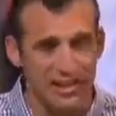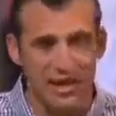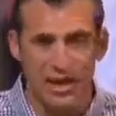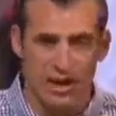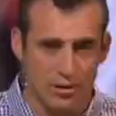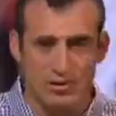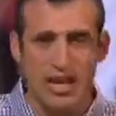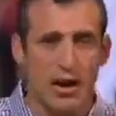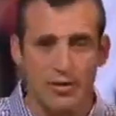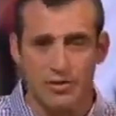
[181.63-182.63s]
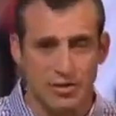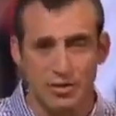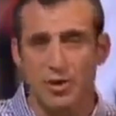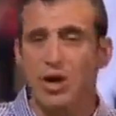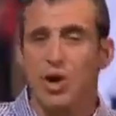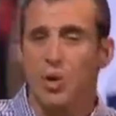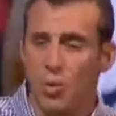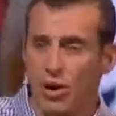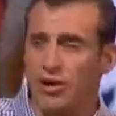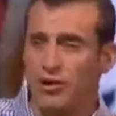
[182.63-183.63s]
It goes counter to
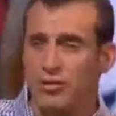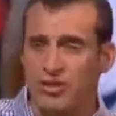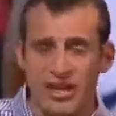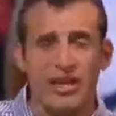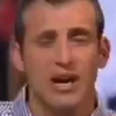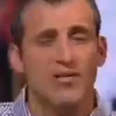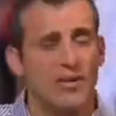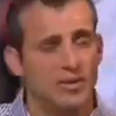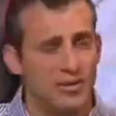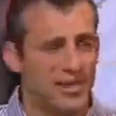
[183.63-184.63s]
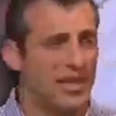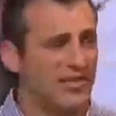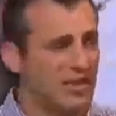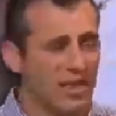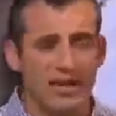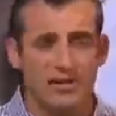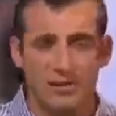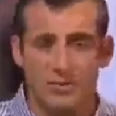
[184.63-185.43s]
what you think of when you think of the Lakers.